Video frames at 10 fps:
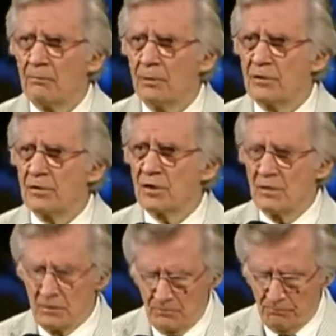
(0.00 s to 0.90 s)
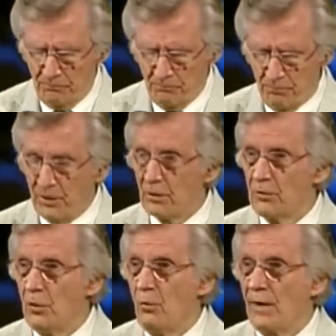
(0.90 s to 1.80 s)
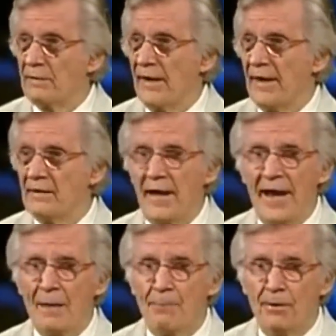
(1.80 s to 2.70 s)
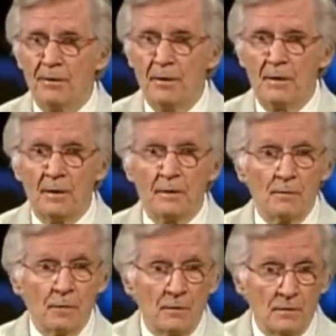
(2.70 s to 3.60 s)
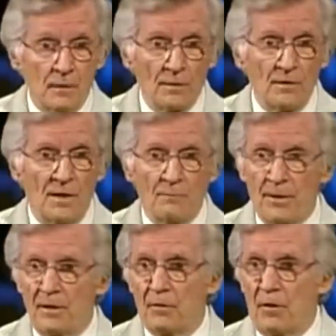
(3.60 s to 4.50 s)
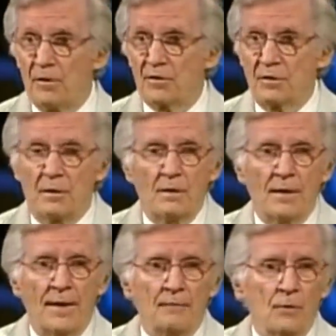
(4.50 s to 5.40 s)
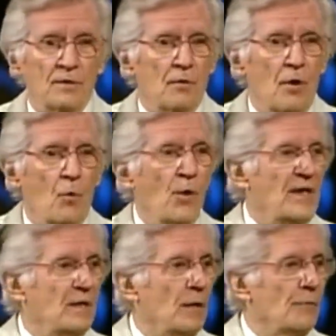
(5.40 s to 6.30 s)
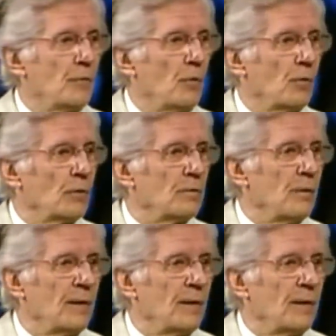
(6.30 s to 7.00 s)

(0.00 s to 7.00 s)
But you see, Peter knew what had to happen. In early day Pentecost, they had what they call waiting on the Lord.